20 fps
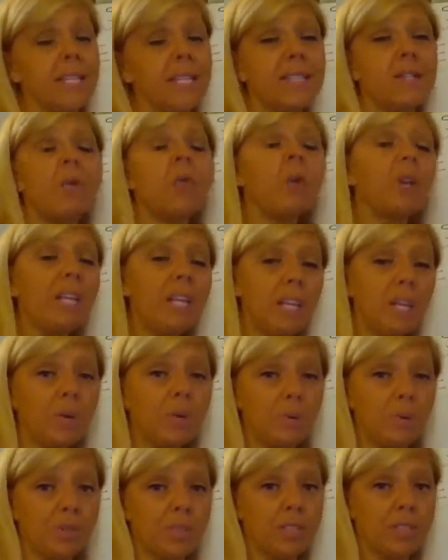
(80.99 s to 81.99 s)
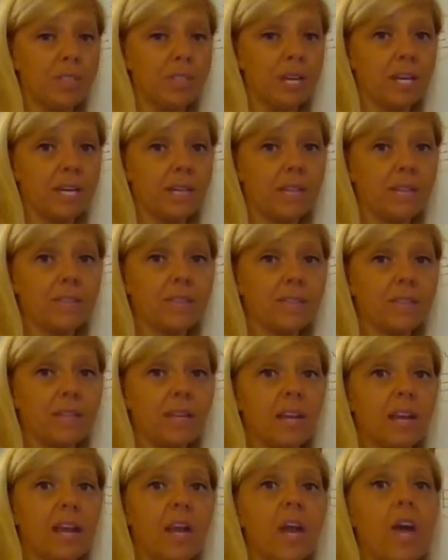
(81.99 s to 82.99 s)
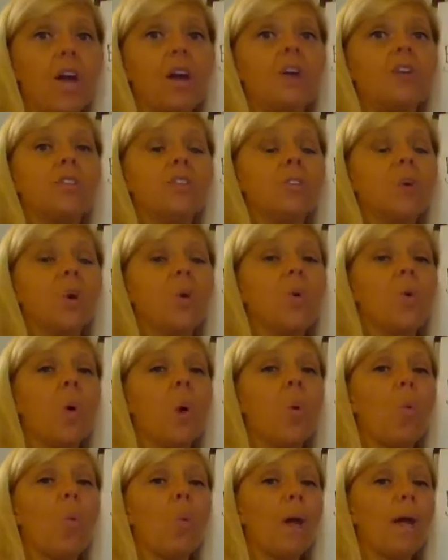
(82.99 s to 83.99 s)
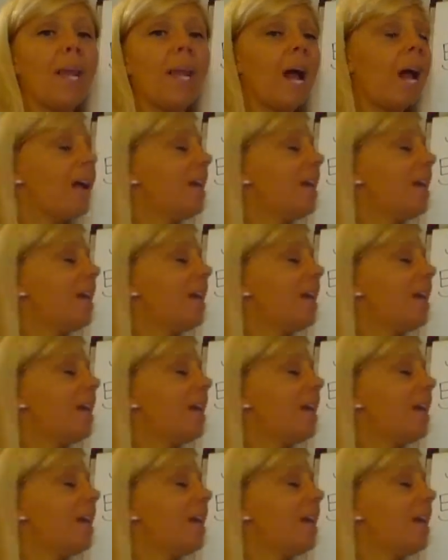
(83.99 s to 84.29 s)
It's equal to 6. So when